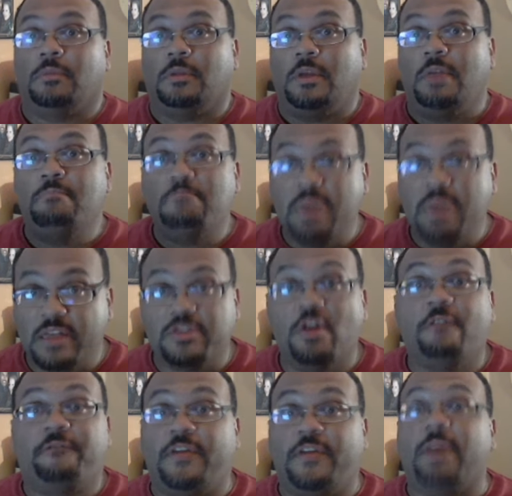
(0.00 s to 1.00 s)
in
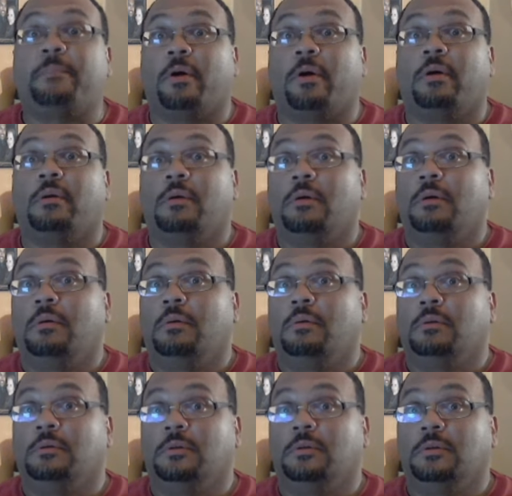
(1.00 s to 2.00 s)
mid-November
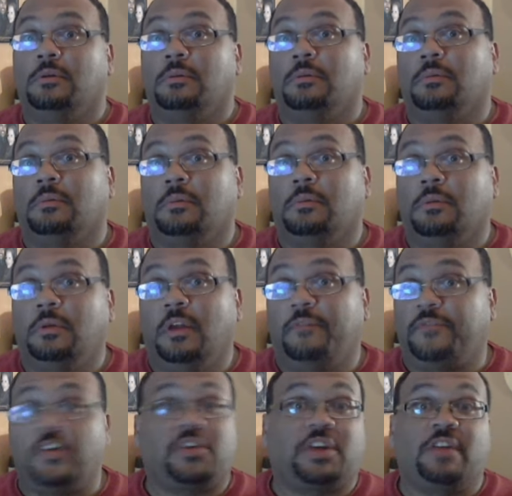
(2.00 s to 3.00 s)

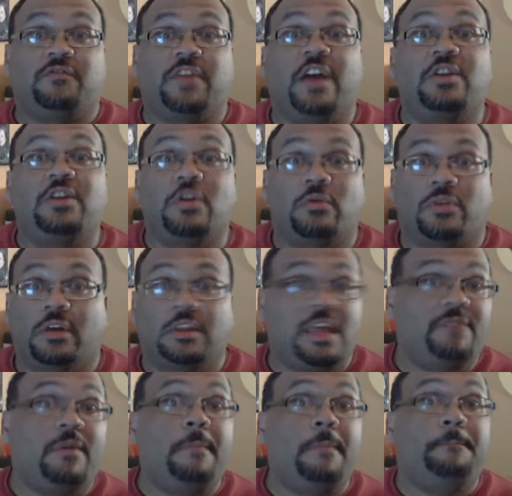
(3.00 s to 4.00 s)
if this continues. And
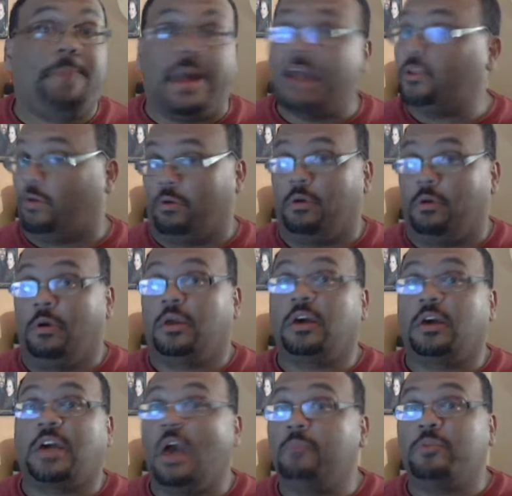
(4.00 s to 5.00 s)
even Baylor
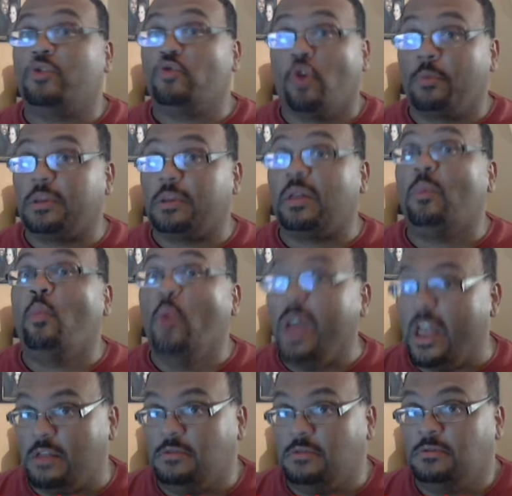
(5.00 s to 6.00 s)
can come to Norman and
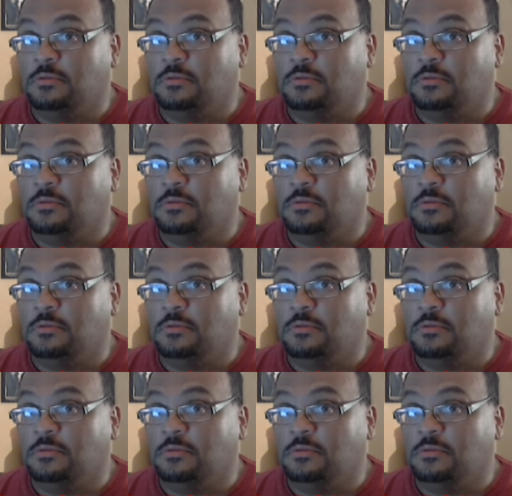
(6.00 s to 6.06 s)
win.